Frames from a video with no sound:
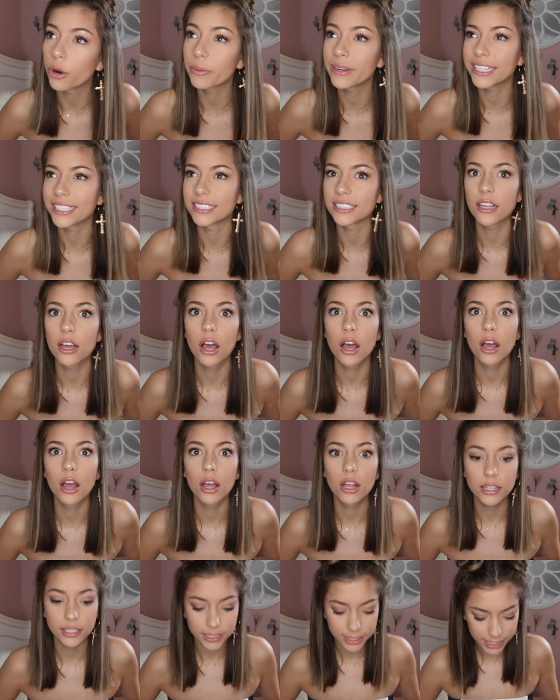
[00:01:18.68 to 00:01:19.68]
are we in...
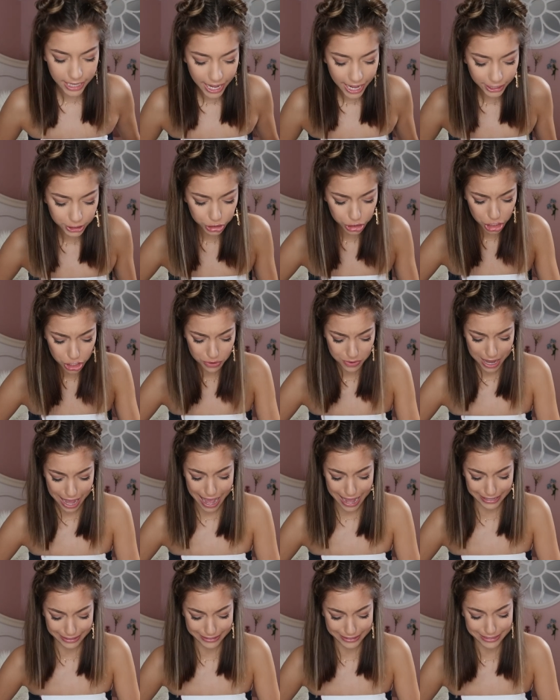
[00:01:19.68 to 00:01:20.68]
Did you
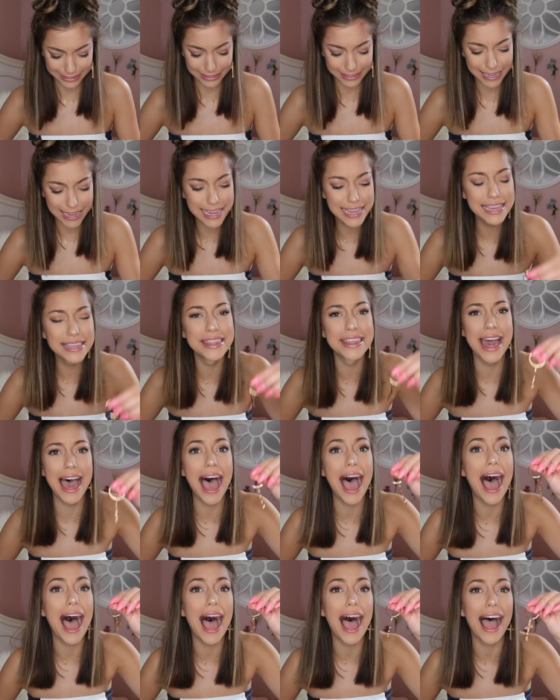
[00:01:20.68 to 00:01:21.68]
guys see
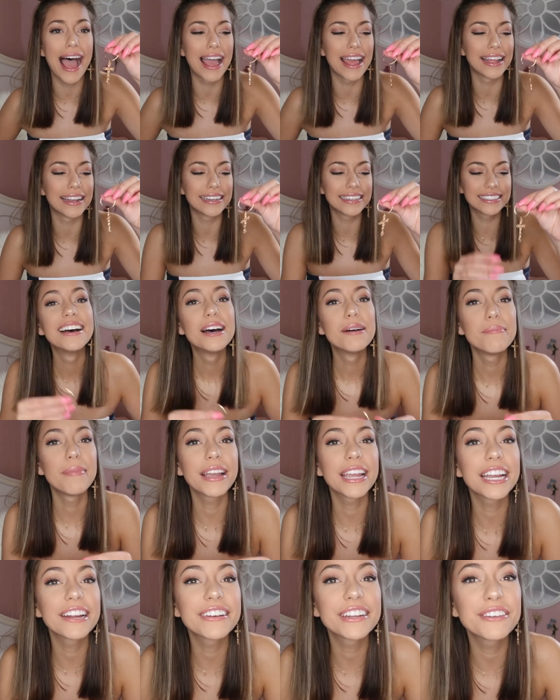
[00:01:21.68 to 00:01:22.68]
that?
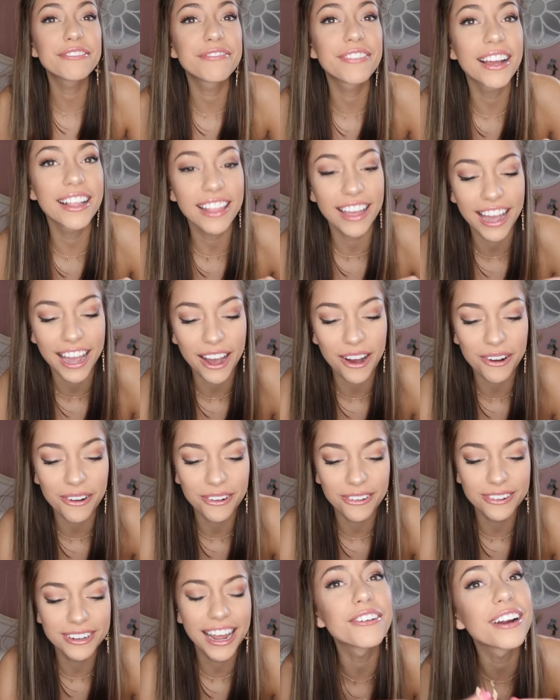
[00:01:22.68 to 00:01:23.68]
My earring fell
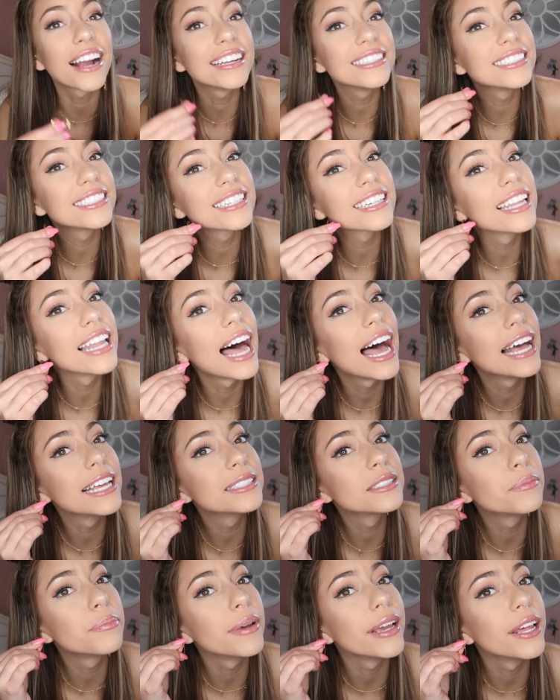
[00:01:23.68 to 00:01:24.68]
out. Forgot to
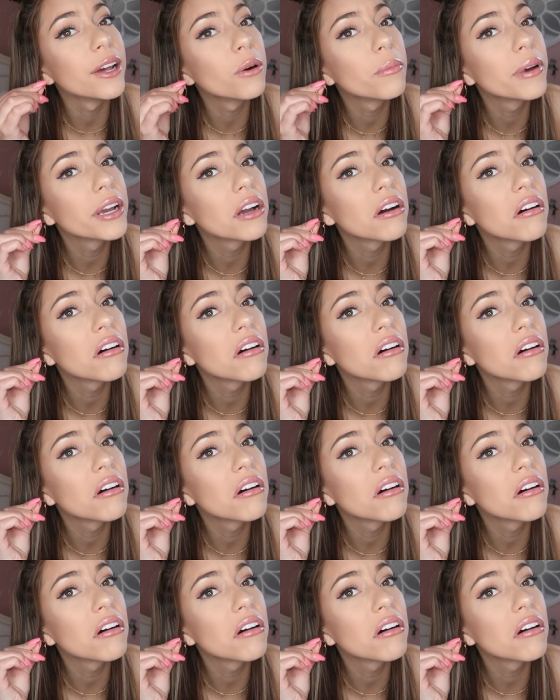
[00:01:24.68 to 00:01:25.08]
clasp it. Oh my